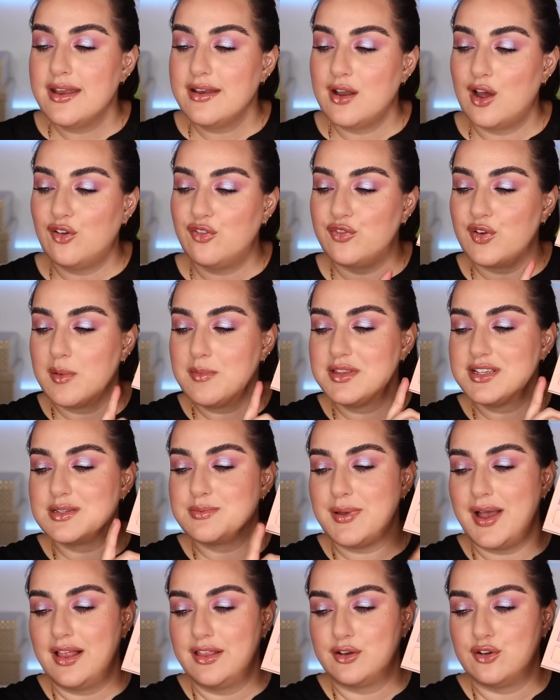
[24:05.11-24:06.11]
Now from this
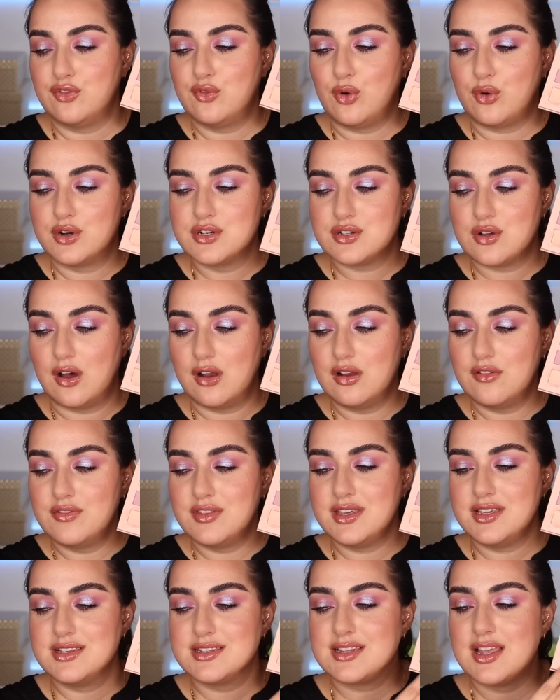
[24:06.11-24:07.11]
palette, of course, all of
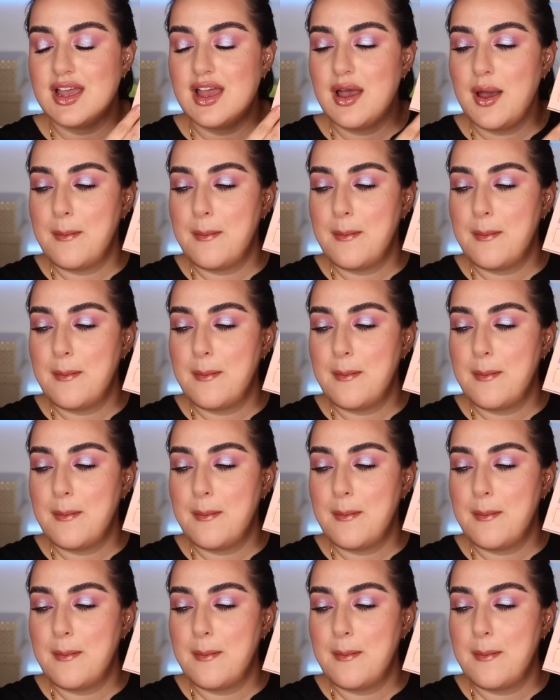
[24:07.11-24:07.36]
these